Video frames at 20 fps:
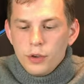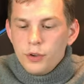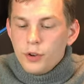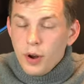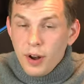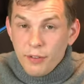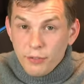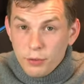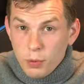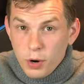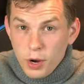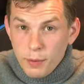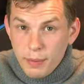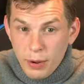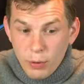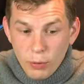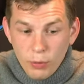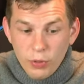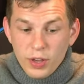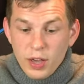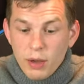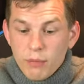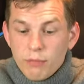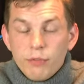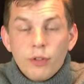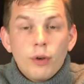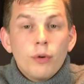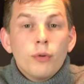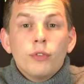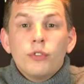You don't have to worry about all the
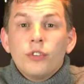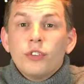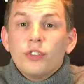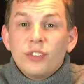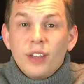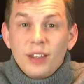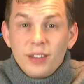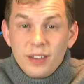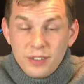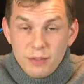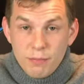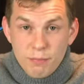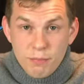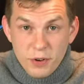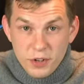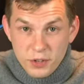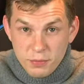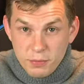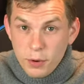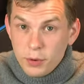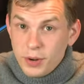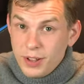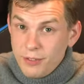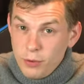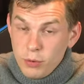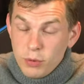gumpher, just set it to bridge mode.